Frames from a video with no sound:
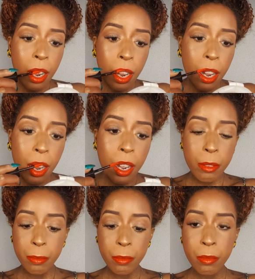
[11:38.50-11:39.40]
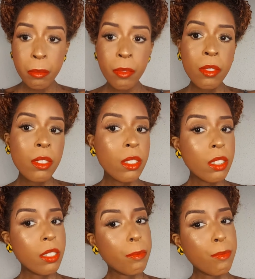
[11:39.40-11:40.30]
So it's perfect
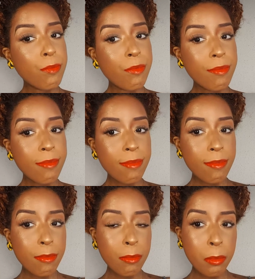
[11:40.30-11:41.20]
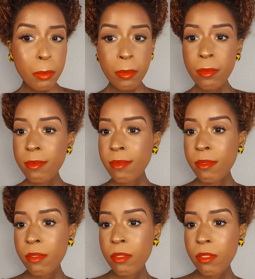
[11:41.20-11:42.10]
for all different
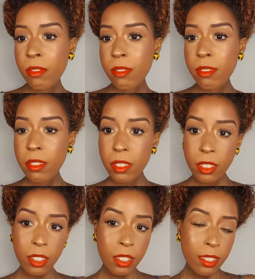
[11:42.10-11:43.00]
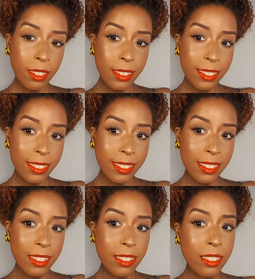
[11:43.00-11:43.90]
shades of lipstick.
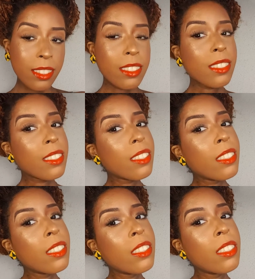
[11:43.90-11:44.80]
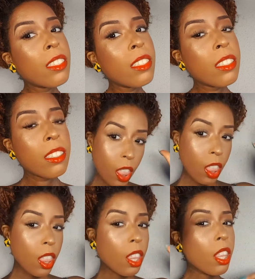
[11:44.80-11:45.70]
Very nice go-to
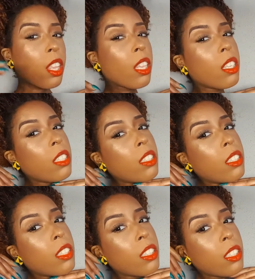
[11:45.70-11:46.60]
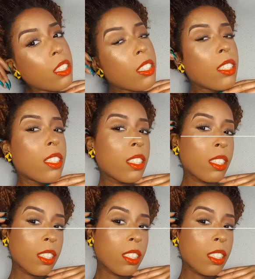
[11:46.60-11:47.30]
foundation routine.